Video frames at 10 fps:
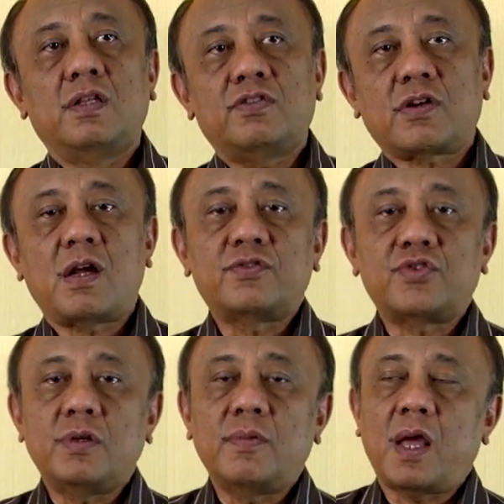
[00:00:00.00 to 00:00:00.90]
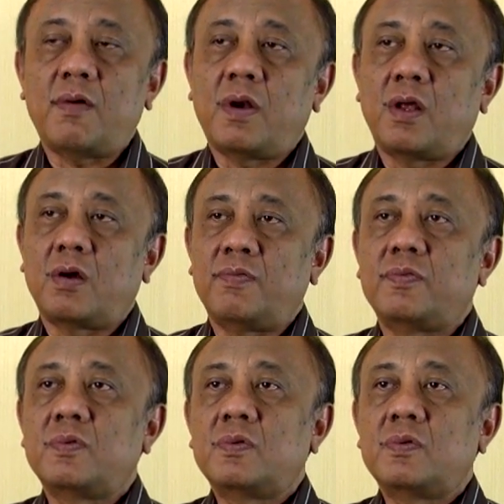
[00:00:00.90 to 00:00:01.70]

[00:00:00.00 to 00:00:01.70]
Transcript: this country we have a lot of